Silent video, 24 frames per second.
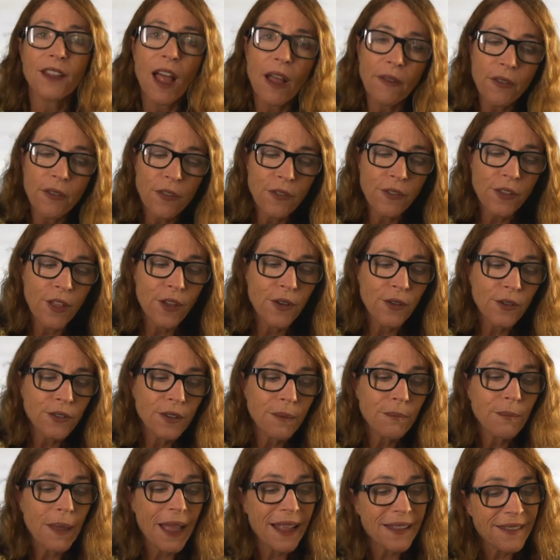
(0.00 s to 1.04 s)
lava flows,
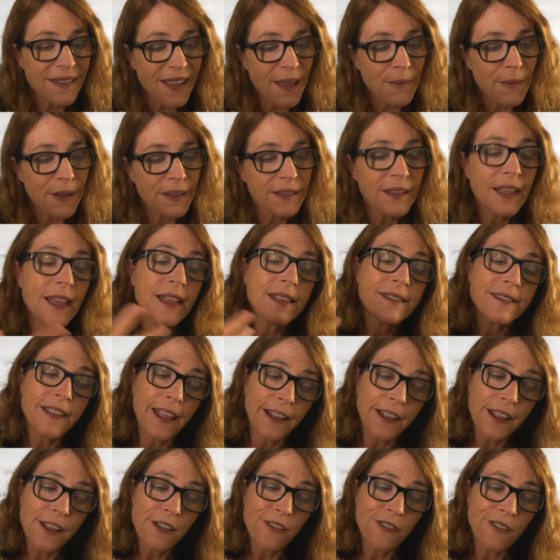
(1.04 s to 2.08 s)
pandemics,
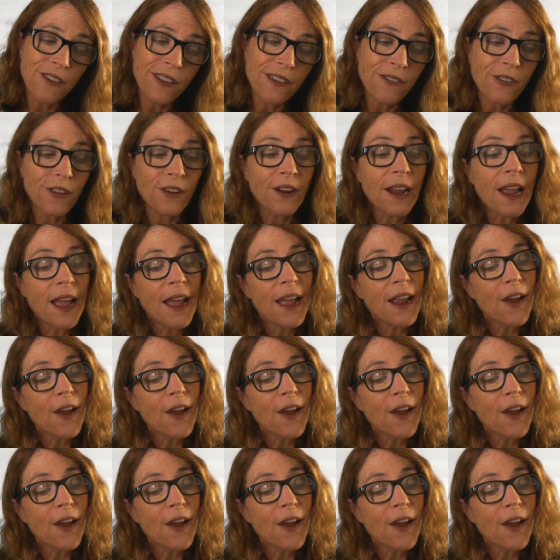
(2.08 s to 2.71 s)
dengue fever,